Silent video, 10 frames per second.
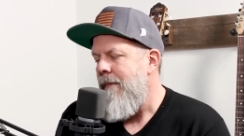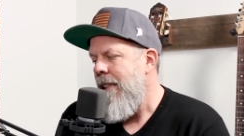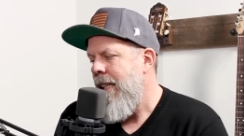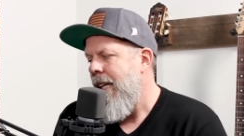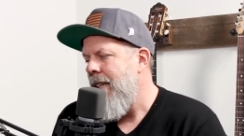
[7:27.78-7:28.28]

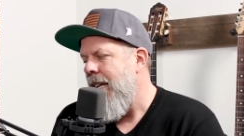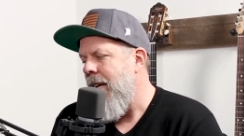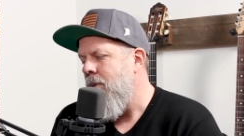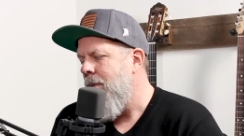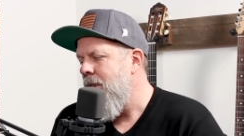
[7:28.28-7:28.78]
And I
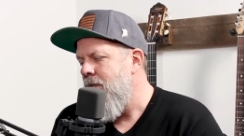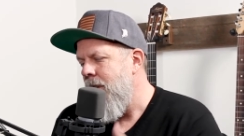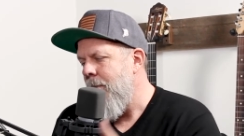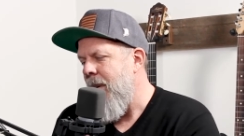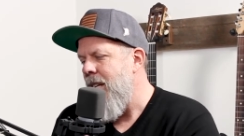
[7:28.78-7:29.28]
think, what what's
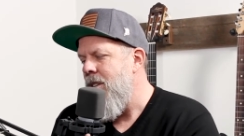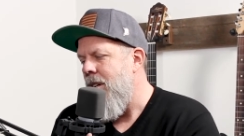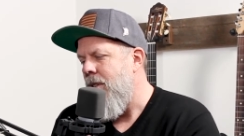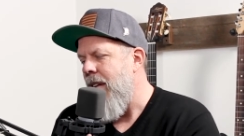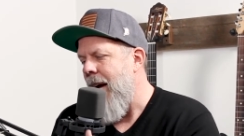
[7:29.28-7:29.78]
your
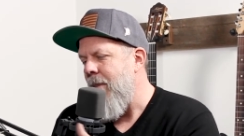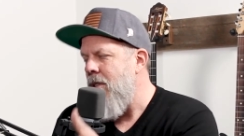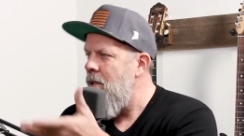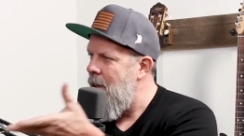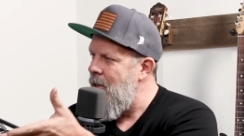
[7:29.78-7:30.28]
opinion on that? I mean,
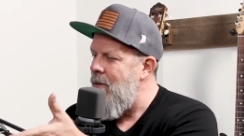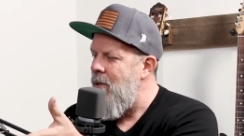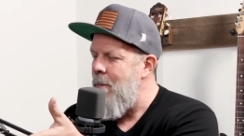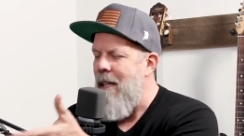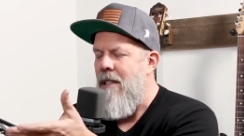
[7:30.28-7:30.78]
you grew up, you've,
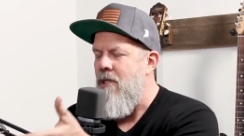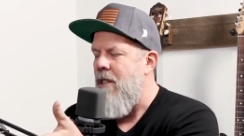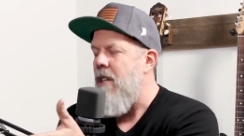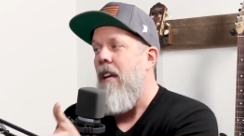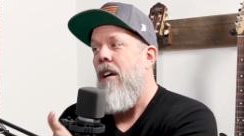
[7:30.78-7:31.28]
you've been in
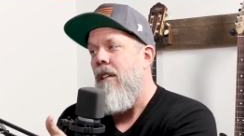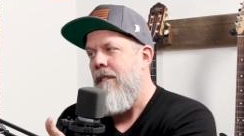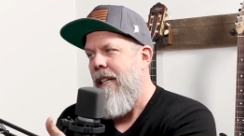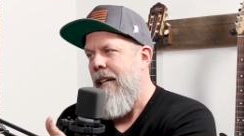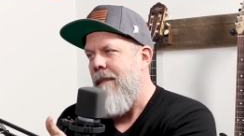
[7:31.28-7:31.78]
church a long
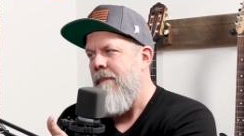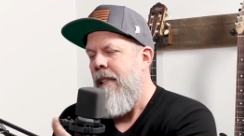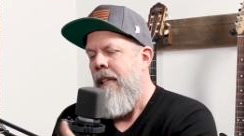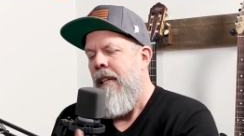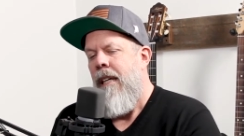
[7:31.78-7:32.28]
time.
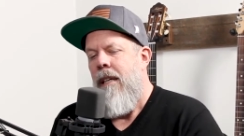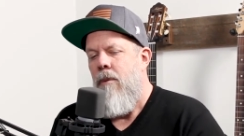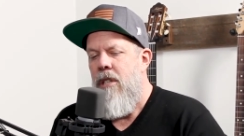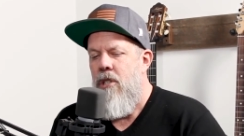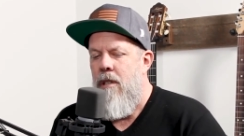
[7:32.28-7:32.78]
Mm-hmm.
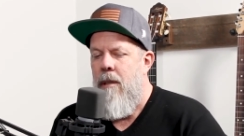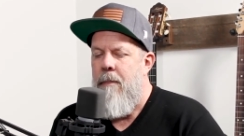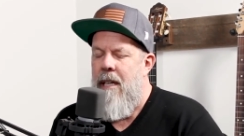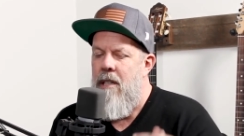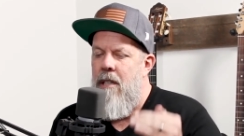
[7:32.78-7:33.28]
What's your
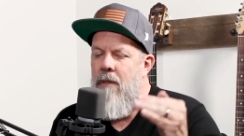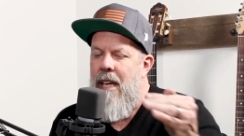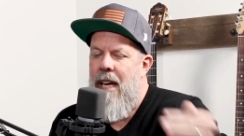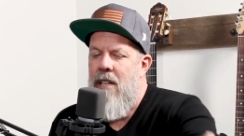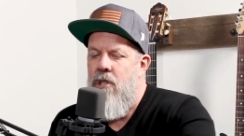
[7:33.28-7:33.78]
opinion on
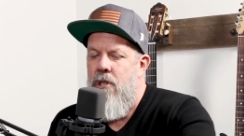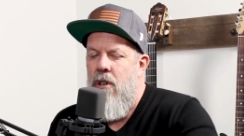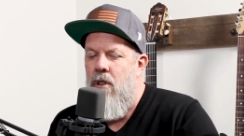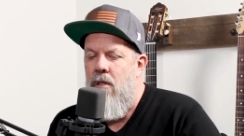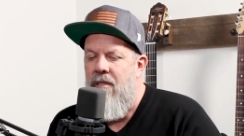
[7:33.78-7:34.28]
the
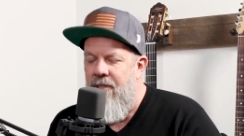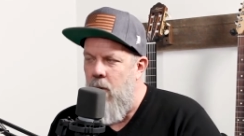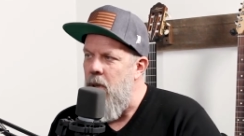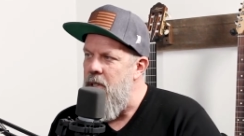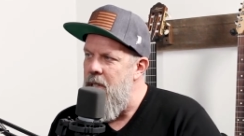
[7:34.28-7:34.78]
external
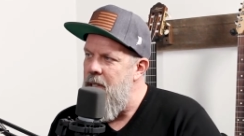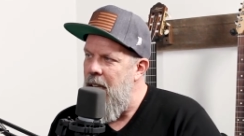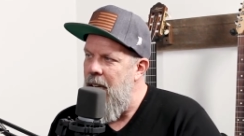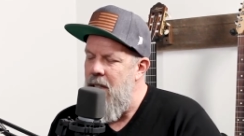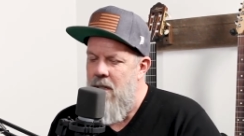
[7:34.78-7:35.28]
forces
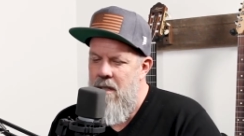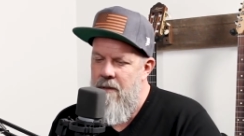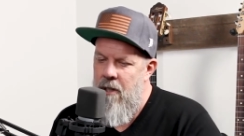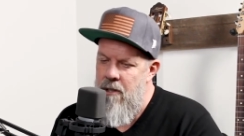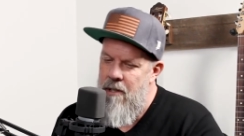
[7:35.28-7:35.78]
against us
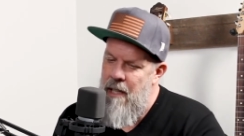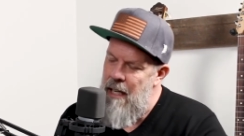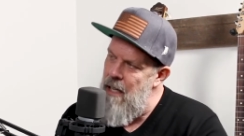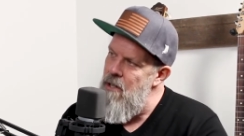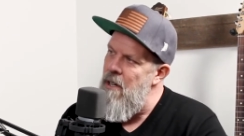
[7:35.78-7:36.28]
versus
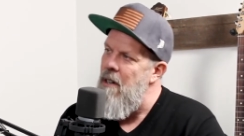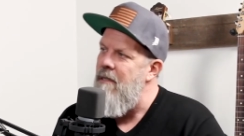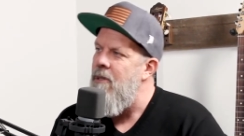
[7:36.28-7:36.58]
the internal